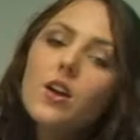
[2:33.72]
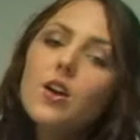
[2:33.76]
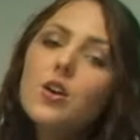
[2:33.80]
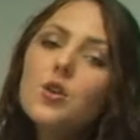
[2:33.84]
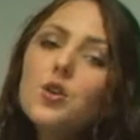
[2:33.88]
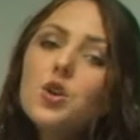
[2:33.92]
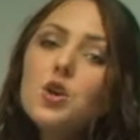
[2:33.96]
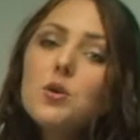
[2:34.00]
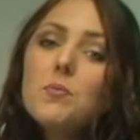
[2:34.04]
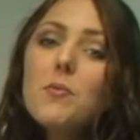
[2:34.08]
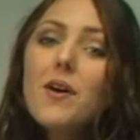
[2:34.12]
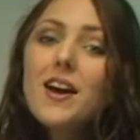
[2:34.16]

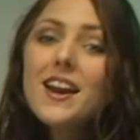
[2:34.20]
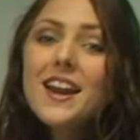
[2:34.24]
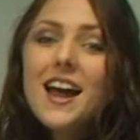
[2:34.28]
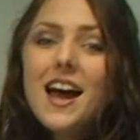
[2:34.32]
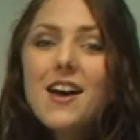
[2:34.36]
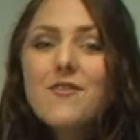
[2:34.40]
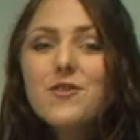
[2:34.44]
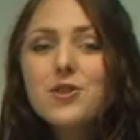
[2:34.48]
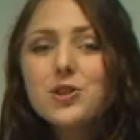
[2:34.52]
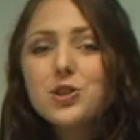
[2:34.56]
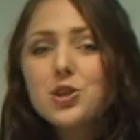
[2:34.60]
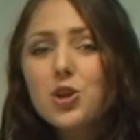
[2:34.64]
You might
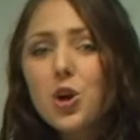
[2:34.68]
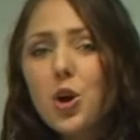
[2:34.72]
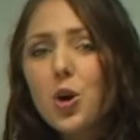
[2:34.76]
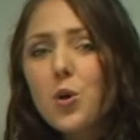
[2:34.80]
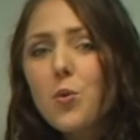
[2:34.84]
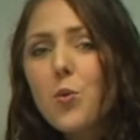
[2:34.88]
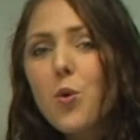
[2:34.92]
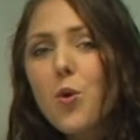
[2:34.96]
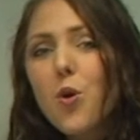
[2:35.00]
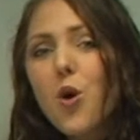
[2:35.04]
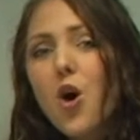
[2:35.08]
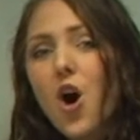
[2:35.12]
have a low
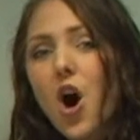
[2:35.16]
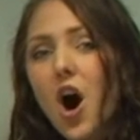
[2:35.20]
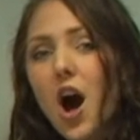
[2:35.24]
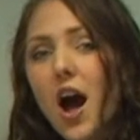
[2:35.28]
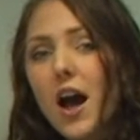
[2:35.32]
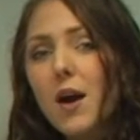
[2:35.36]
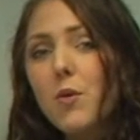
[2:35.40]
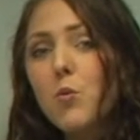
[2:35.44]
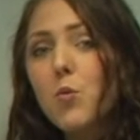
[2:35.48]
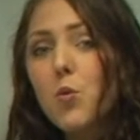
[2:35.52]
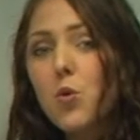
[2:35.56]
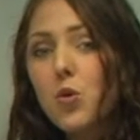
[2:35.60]
or
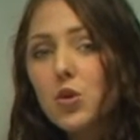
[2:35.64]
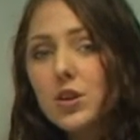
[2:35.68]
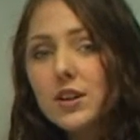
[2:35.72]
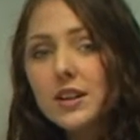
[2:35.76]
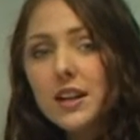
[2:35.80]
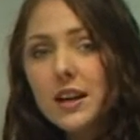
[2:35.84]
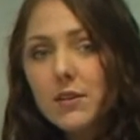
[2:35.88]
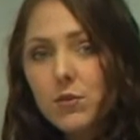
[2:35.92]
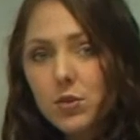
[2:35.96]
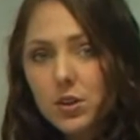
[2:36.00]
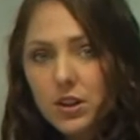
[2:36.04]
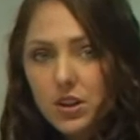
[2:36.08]
high water
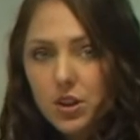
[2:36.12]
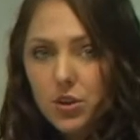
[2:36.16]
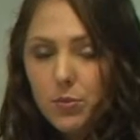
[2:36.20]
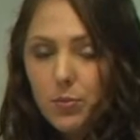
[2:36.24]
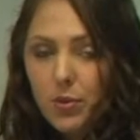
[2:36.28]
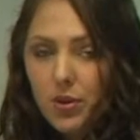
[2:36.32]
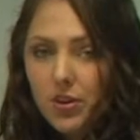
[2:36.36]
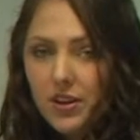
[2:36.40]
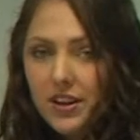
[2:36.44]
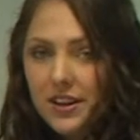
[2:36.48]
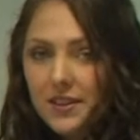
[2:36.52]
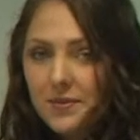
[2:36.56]
level in your
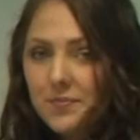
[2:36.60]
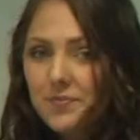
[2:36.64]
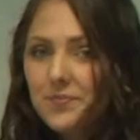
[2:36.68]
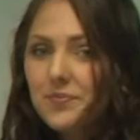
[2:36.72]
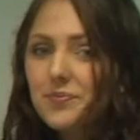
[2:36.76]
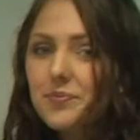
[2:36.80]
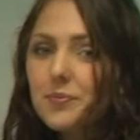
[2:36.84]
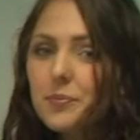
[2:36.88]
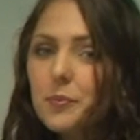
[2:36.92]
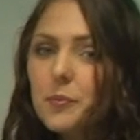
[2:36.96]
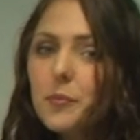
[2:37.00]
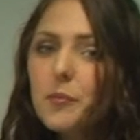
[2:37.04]
body.
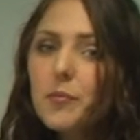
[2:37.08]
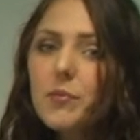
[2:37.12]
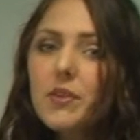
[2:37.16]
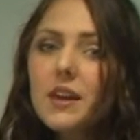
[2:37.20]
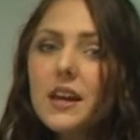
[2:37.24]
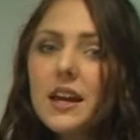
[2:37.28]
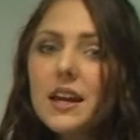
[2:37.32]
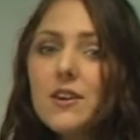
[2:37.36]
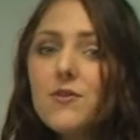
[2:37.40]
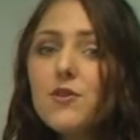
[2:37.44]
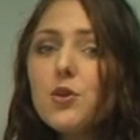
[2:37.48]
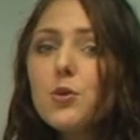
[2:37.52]

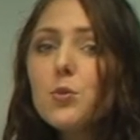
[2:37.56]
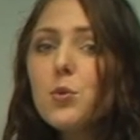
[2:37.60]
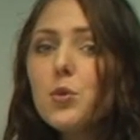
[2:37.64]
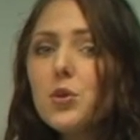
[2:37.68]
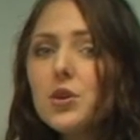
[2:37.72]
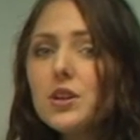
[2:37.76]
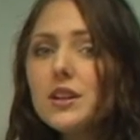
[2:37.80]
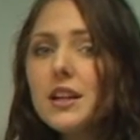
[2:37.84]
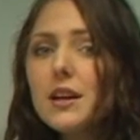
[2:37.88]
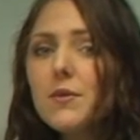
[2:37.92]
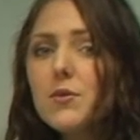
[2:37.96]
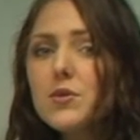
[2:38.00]
If your water
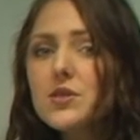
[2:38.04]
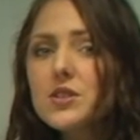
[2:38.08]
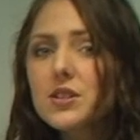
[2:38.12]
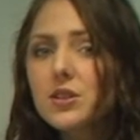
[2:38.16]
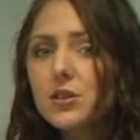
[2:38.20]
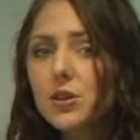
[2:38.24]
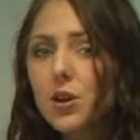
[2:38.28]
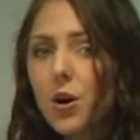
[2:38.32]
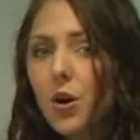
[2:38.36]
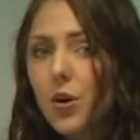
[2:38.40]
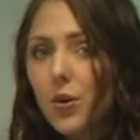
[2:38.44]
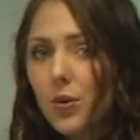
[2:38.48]
levels are
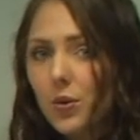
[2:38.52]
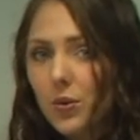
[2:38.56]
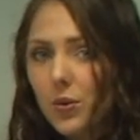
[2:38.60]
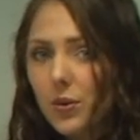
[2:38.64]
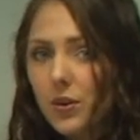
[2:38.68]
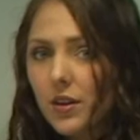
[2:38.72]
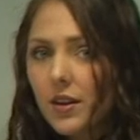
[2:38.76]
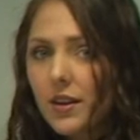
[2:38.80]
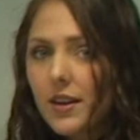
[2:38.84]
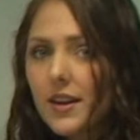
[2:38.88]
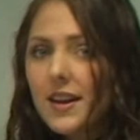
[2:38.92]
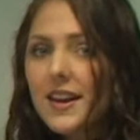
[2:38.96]
low,
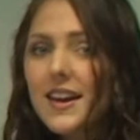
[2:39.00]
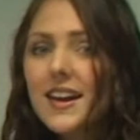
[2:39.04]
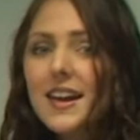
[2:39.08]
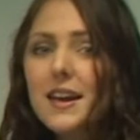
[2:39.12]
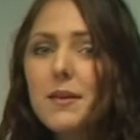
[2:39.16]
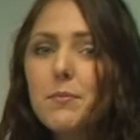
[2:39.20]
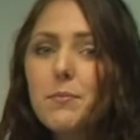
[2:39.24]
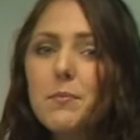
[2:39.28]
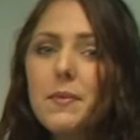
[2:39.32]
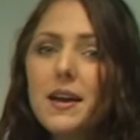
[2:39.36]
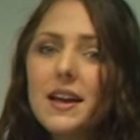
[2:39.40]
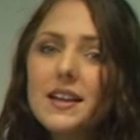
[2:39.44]

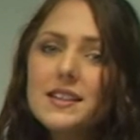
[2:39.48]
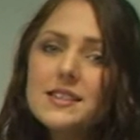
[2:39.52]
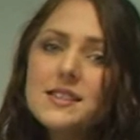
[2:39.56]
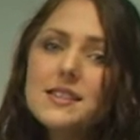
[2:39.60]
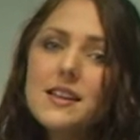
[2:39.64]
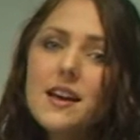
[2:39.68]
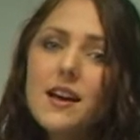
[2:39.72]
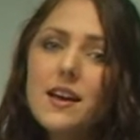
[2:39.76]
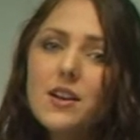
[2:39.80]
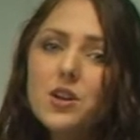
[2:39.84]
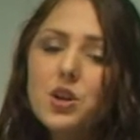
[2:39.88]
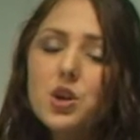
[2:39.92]
it means
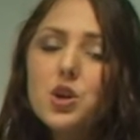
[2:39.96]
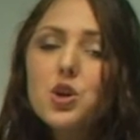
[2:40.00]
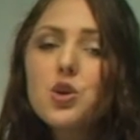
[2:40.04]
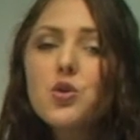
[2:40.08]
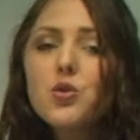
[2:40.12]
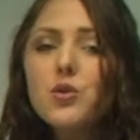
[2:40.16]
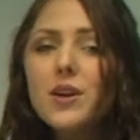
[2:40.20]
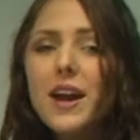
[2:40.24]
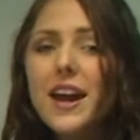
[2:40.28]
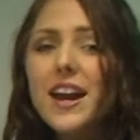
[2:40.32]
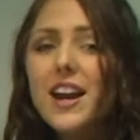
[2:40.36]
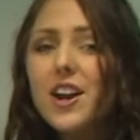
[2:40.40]
that you
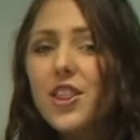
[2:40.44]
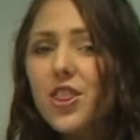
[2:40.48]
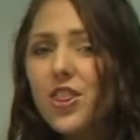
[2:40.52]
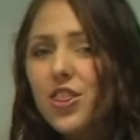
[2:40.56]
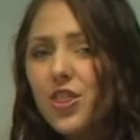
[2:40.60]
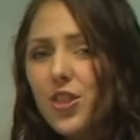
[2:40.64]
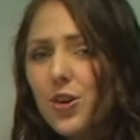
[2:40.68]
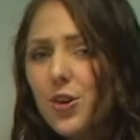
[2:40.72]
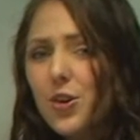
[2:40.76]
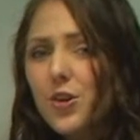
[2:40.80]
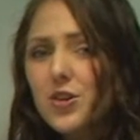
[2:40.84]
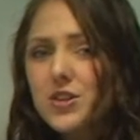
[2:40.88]
create a
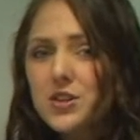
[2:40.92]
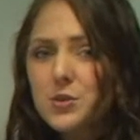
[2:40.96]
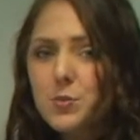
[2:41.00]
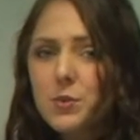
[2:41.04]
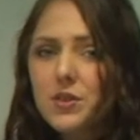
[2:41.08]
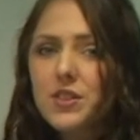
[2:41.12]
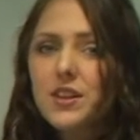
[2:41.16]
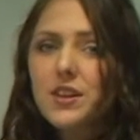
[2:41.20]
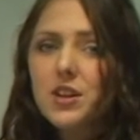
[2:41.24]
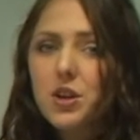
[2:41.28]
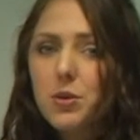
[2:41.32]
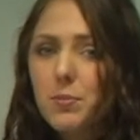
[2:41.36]
thirst
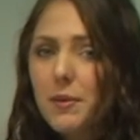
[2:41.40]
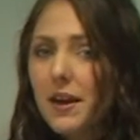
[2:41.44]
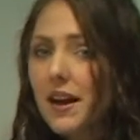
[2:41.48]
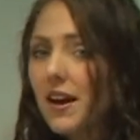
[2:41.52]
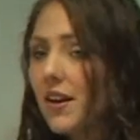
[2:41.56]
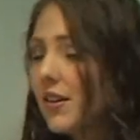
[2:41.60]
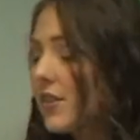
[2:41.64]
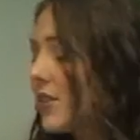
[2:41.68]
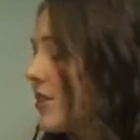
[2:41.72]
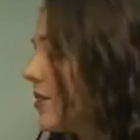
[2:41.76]
within your mouth.